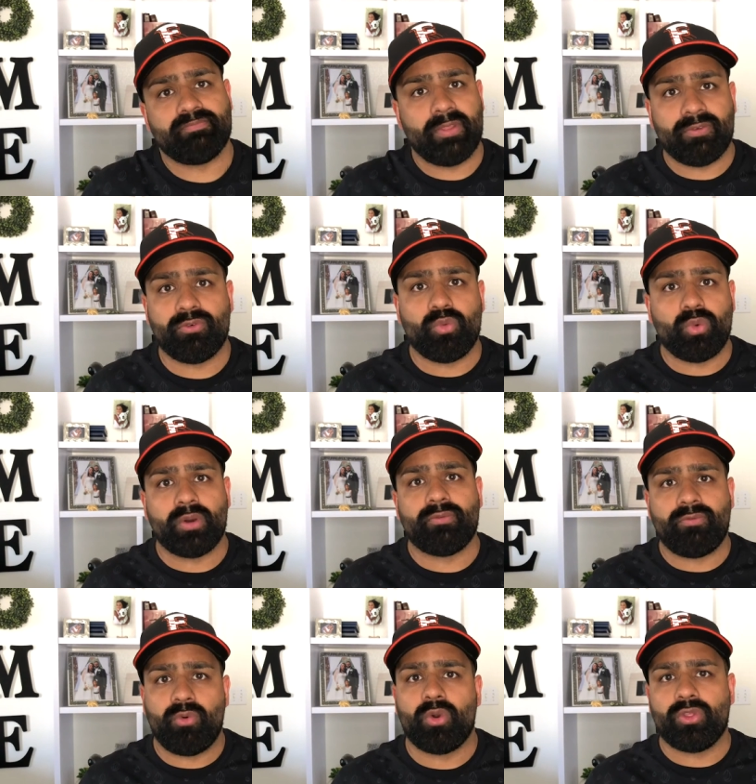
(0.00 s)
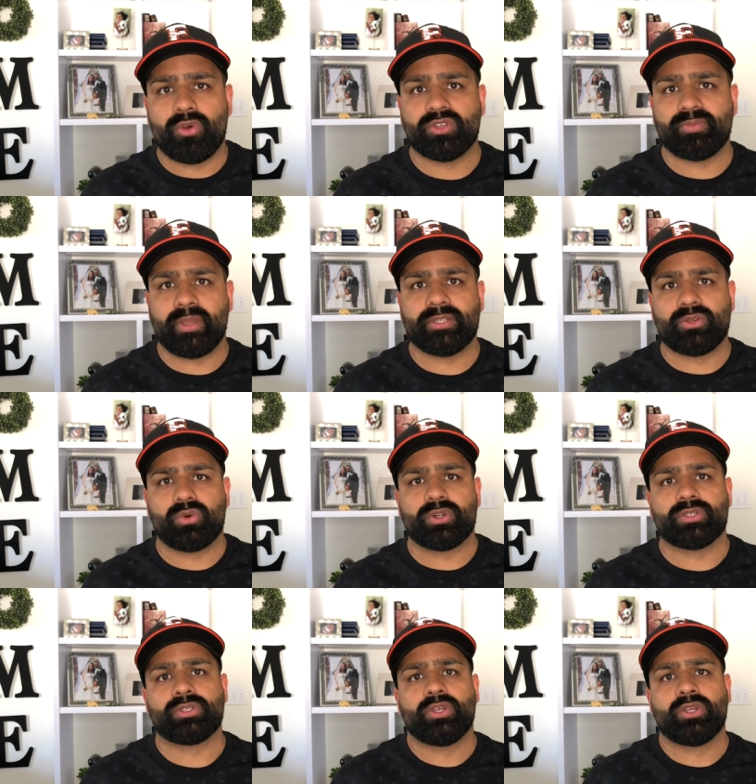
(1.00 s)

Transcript: if it weren't for those mentors.